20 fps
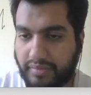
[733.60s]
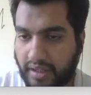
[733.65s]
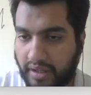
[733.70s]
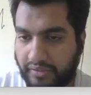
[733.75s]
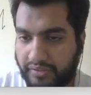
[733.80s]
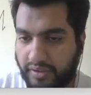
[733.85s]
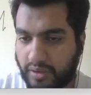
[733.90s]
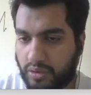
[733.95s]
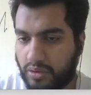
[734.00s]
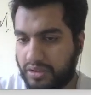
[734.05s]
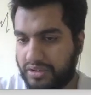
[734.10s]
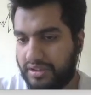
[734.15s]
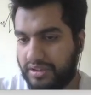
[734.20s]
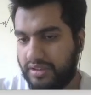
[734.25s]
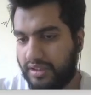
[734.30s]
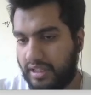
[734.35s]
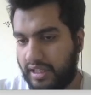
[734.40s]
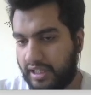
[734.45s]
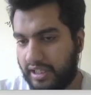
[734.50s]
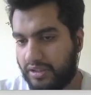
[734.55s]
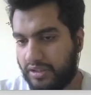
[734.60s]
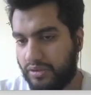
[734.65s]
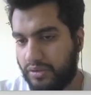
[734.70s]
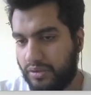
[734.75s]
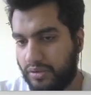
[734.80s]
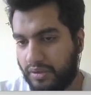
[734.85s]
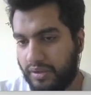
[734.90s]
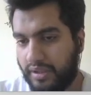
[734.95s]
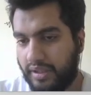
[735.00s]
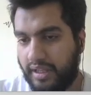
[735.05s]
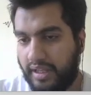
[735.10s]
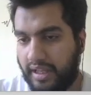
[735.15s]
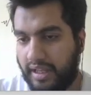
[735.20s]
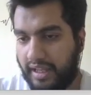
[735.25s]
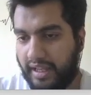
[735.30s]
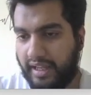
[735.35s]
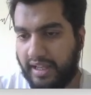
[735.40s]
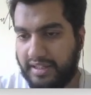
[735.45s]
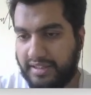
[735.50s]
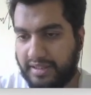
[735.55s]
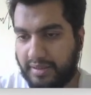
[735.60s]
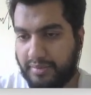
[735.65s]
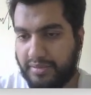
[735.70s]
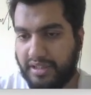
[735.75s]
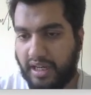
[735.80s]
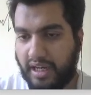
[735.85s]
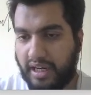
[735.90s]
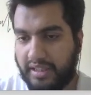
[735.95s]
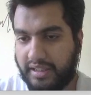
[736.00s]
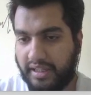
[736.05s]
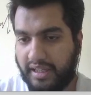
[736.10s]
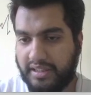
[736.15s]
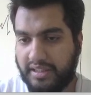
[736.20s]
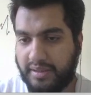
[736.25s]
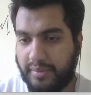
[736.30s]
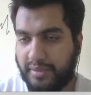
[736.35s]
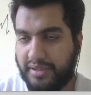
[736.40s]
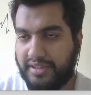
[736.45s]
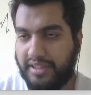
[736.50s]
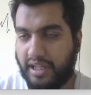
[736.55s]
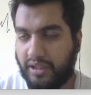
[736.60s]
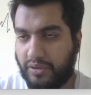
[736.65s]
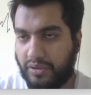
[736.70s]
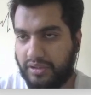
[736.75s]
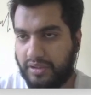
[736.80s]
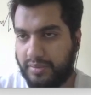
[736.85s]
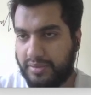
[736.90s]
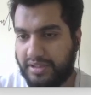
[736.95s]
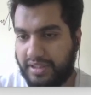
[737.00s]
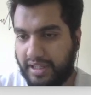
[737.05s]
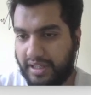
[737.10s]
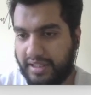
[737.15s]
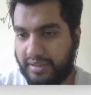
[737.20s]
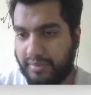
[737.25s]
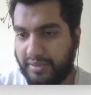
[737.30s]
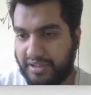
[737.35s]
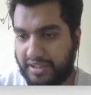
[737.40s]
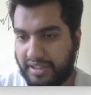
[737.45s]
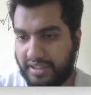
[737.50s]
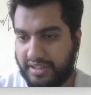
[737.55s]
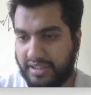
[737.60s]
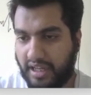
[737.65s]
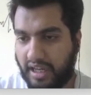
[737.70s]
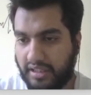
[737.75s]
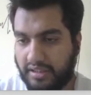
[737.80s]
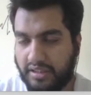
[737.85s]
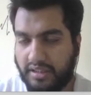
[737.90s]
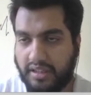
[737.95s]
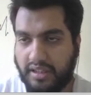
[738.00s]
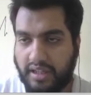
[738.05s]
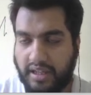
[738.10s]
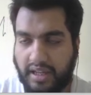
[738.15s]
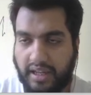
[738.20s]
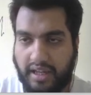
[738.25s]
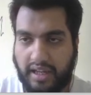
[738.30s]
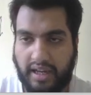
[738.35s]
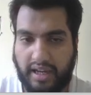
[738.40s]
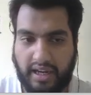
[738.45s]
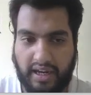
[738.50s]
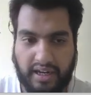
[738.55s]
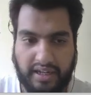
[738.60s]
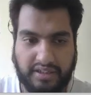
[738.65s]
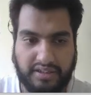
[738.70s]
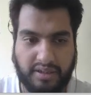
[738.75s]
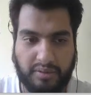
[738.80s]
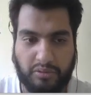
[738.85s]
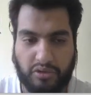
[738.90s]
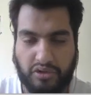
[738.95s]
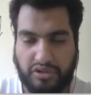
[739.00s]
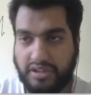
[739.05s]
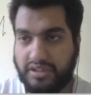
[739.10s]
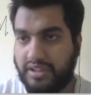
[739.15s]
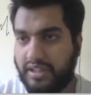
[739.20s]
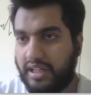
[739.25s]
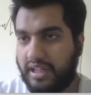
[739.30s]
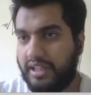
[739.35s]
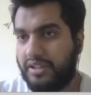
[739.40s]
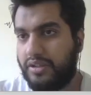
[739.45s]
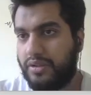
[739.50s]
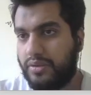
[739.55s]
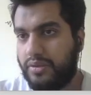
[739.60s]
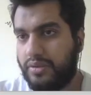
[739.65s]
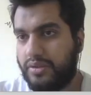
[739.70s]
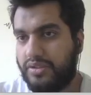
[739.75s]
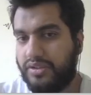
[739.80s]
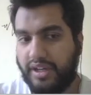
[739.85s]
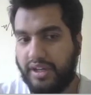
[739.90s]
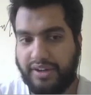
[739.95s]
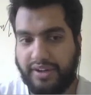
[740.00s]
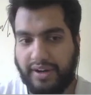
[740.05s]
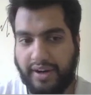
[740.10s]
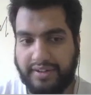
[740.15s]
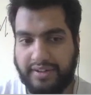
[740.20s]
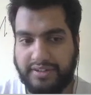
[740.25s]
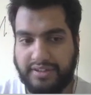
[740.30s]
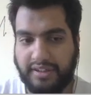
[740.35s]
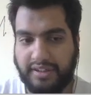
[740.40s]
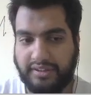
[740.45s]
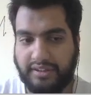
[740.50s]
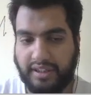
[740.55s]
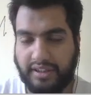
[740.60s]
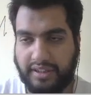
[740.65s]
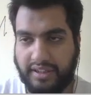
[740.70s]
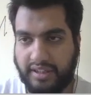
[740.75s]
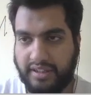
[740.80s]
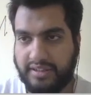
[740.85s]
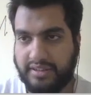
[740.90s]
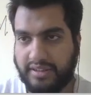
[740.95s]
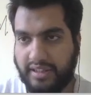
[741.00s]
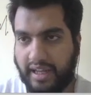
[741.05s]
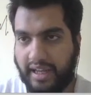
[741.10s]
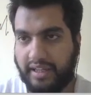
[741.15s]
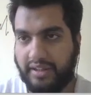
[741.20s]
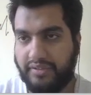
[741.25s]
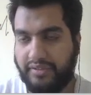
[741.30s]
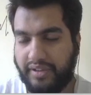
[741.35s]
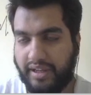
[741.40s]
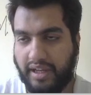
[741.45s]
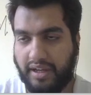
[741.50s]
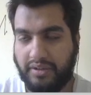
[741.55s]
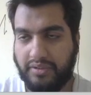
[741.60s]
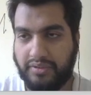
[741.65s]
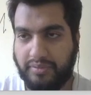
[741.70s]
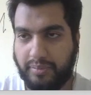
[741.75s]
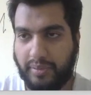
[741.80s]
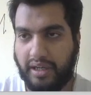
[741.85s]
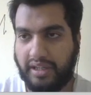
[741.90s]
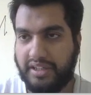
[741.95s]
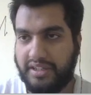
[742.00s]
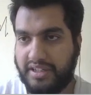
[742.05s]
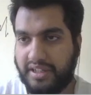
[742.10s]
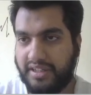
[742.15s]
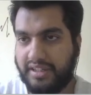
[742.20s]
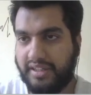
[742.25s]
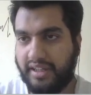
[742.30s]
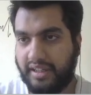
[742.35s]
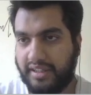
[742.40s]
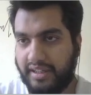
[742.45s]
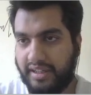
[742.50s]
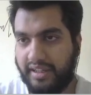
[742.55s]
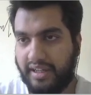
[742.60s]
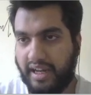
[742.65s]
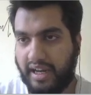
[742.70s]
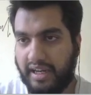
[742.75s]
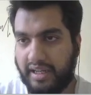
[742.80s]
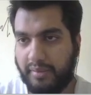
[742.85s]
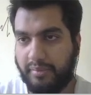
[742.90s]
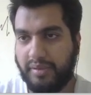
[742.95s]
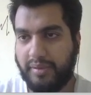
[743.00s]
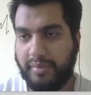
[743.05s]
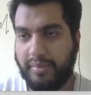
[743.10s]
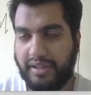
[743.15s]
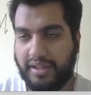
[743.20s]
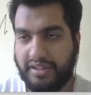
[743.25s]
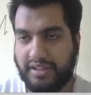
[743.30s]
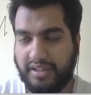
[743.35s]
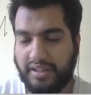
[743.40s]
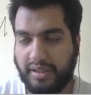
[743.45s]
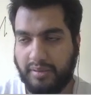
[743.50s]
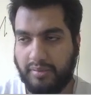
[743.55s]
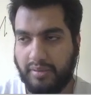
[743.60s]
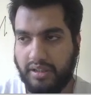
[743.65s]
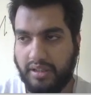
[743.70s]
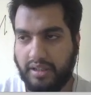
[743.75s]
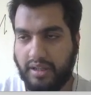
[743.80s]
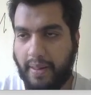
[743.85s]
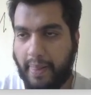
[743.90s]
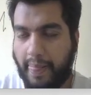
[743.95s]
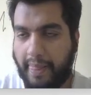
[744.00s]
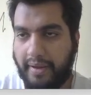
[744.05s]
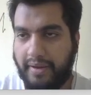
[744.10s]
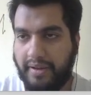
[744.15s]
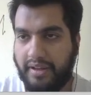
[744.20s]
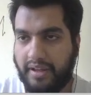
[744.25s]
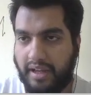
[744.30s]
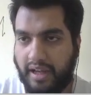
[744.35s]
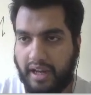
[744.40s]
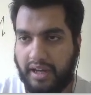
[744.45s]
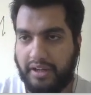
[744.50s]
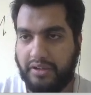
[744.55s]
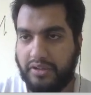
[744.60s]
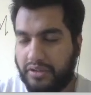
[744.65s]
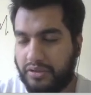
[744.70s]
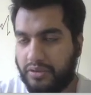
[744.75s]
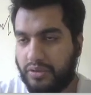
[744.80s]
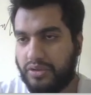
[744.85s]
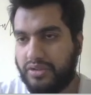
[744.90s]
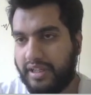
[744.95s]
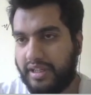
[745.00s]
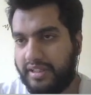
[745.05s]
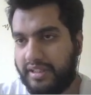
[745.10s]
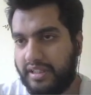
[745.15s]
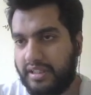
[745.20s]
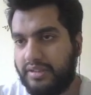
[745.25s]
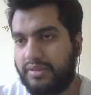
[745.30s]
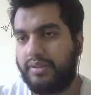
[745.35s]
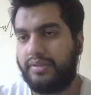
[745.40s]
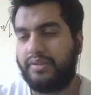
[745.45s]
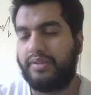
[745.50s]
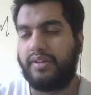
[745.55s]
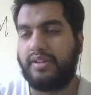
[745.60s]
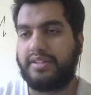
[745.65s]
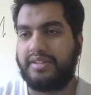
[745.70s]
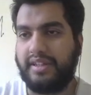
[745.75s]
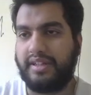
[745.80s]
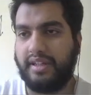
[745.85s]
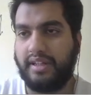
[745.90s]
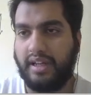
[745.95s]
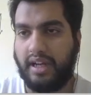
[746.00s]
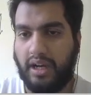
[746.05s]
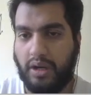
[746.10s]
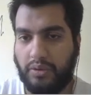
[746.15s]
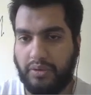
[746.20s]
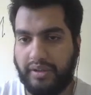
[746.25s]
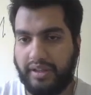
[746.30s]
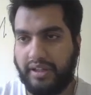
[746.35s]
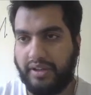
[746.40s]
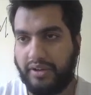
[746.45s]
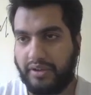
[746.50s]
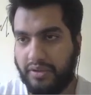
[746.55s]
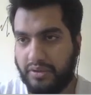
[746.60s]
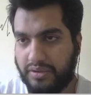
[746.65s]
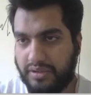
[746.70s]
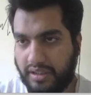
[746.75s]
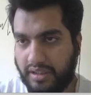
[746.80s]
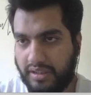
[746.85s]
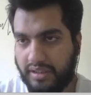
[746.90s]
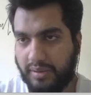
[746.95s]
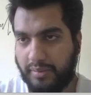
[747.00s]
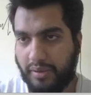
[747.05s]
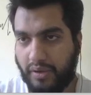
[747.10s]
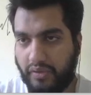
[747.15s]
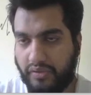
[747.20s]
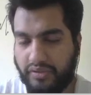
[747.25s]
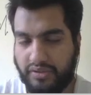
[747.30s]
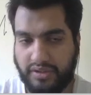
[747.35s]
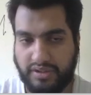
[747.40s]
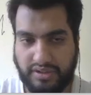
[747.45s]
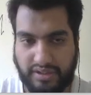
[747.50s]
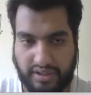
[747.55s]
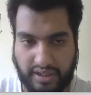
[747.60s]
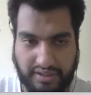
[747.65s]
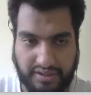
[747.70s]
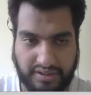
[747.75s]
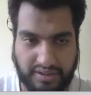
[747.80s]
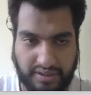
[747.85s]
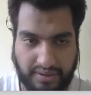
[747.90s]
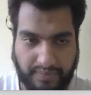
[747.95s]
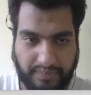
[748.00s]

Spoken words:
Few questions related to ASM chart. ASM is algorithm state machine chart. And some questions related to state transition techniques, like we have partition technique and implementation table. And using those techniques, we will see how we can reduce the number of states.